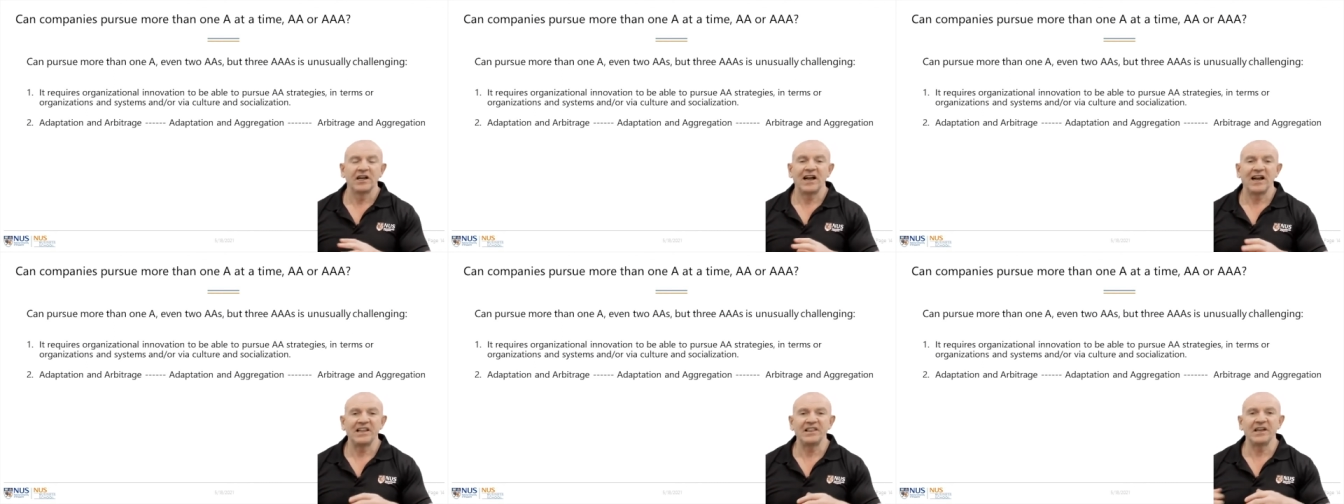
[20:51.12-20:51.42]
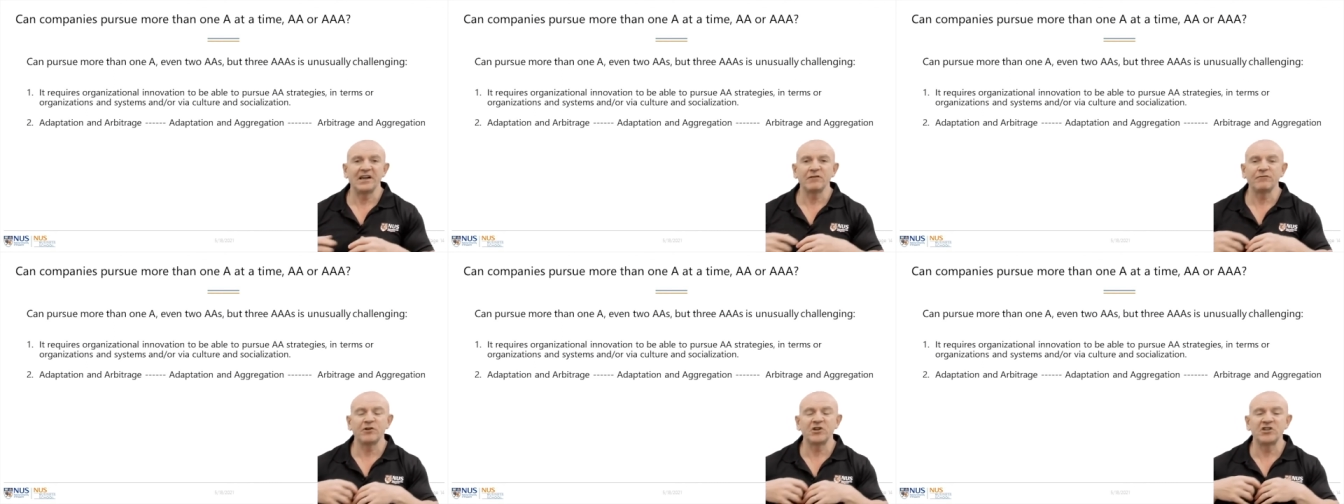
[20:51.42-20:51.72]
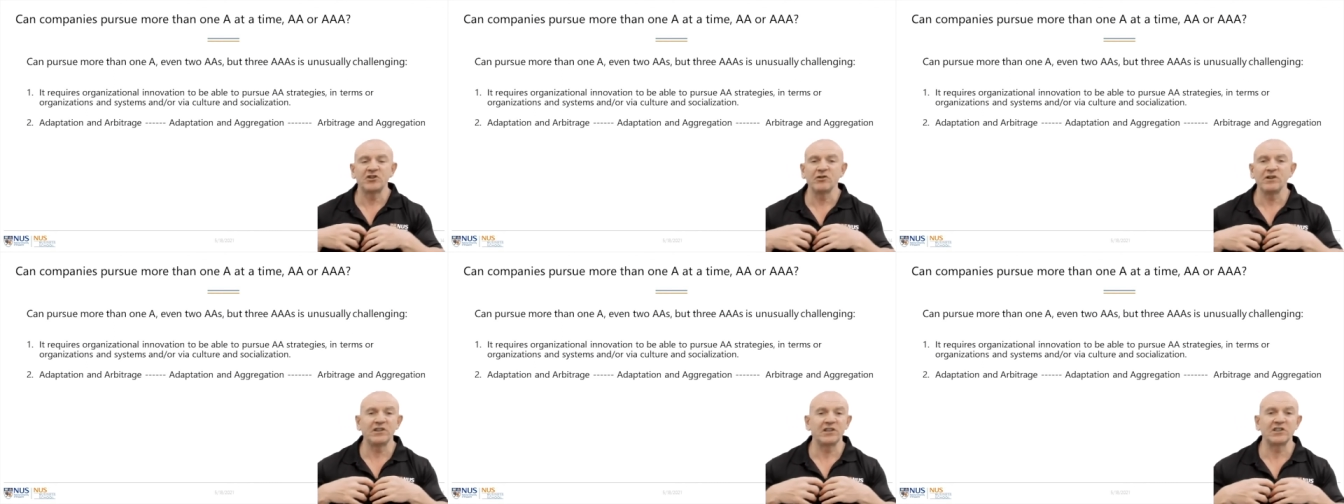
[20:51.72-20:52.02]
And then if we're
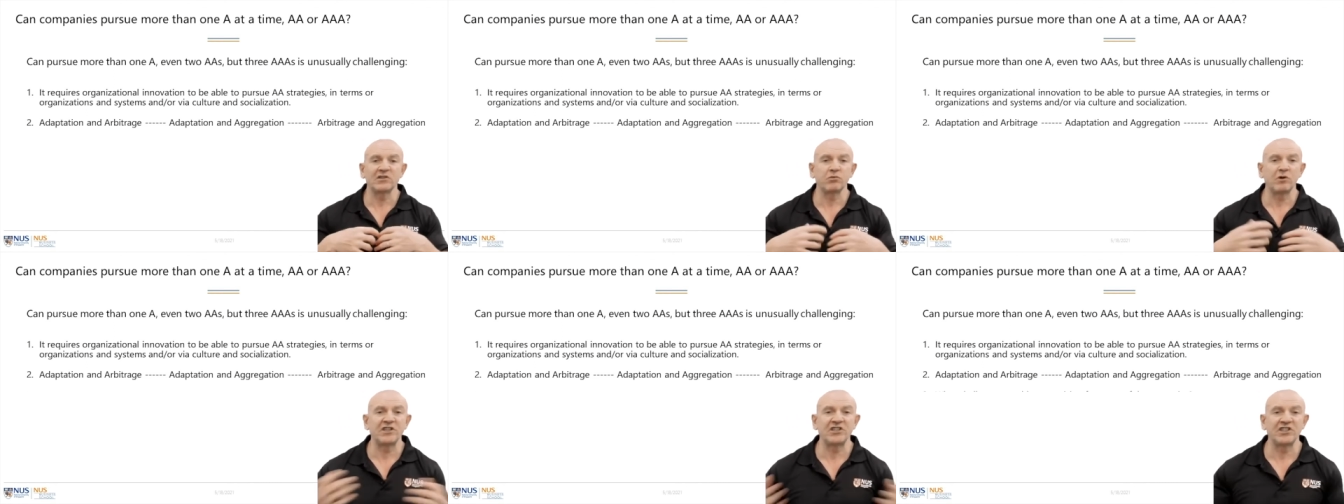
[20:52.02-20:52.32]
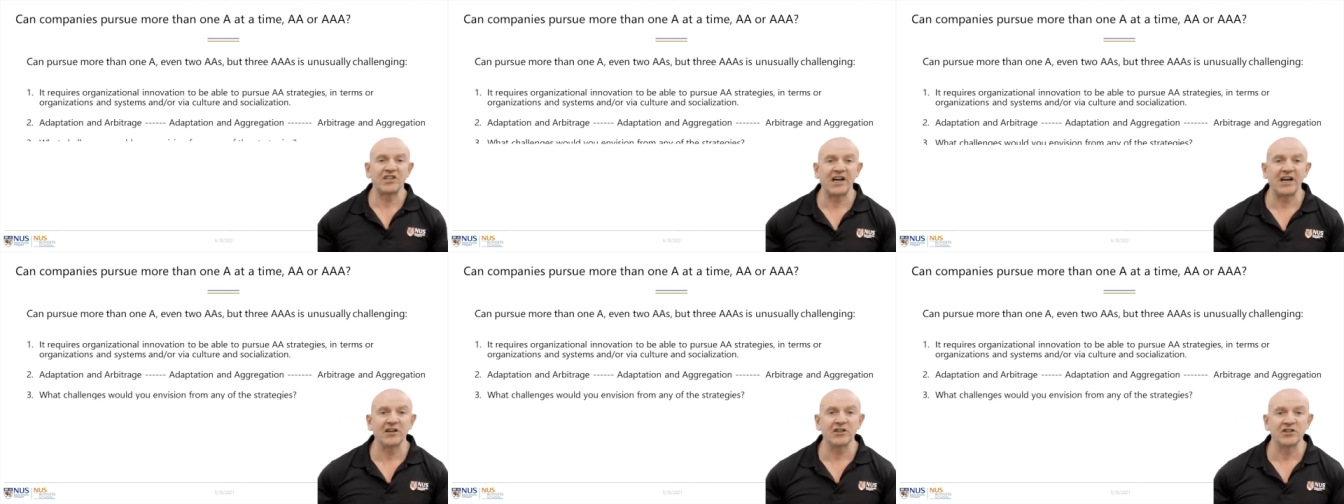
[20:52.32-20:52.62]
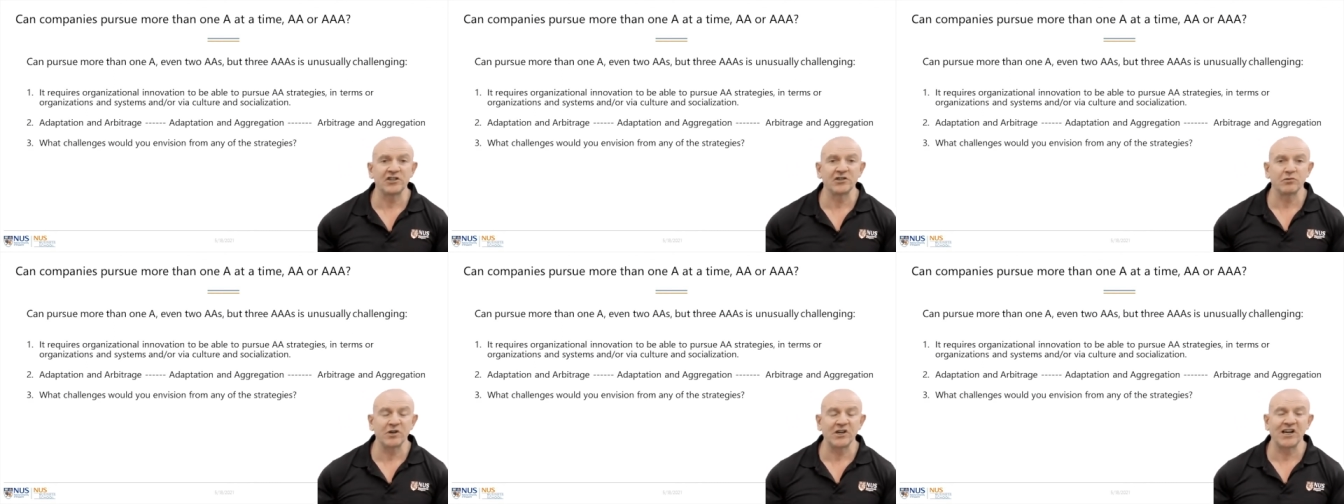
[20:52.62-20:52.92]
doing this, what
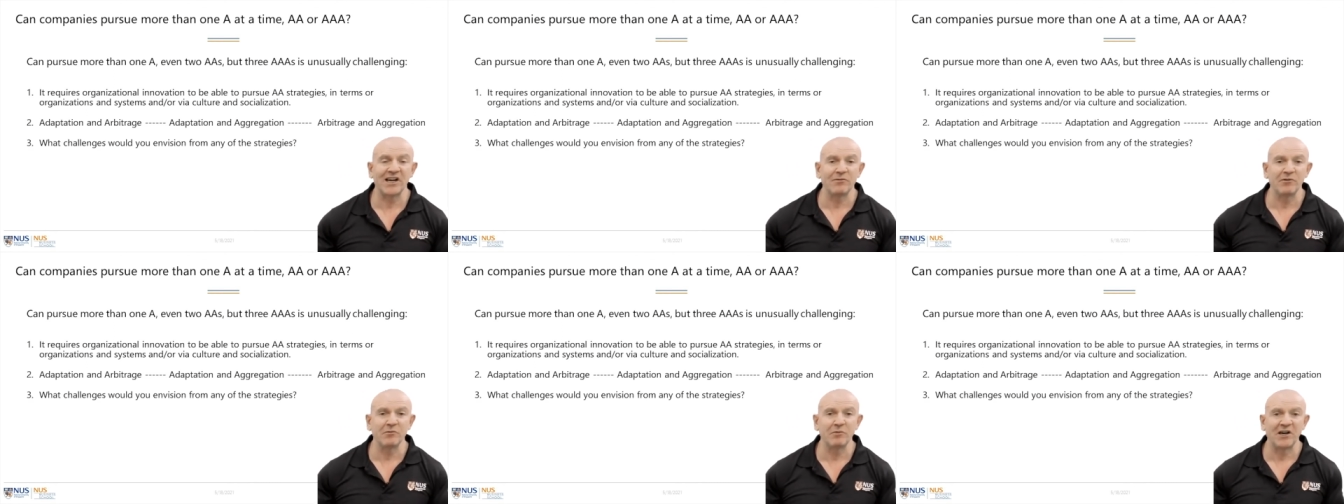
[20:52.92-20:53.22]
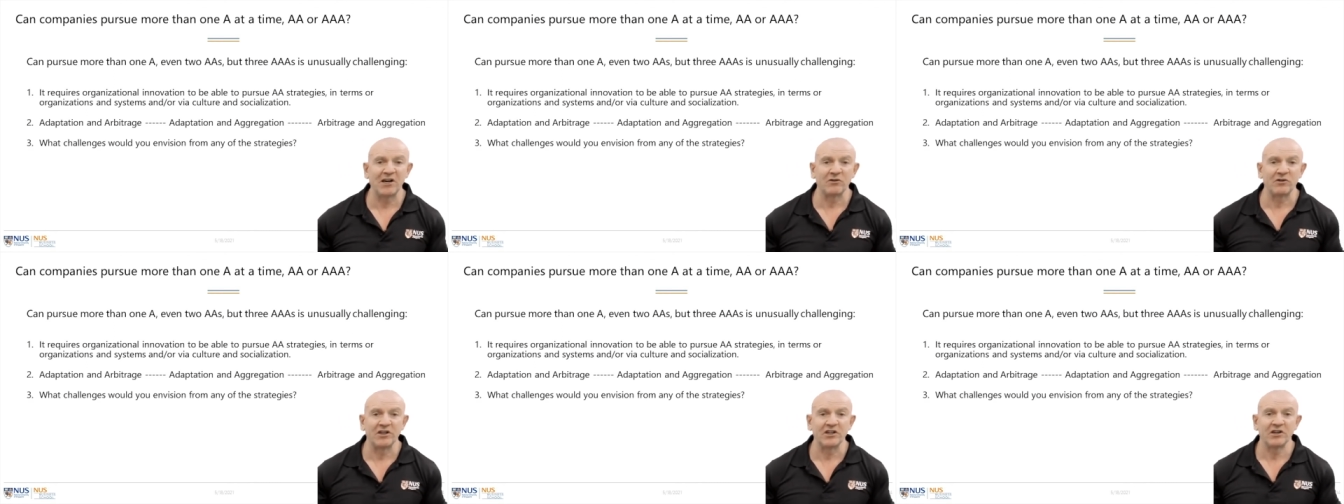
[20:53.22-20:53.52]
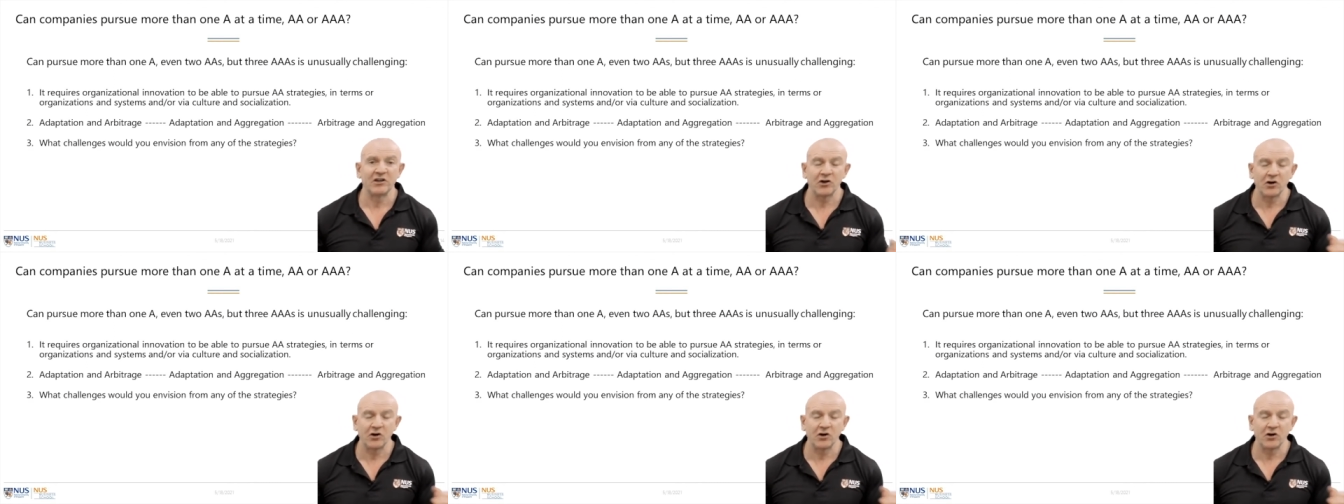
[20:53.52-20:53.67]
challenges would come about?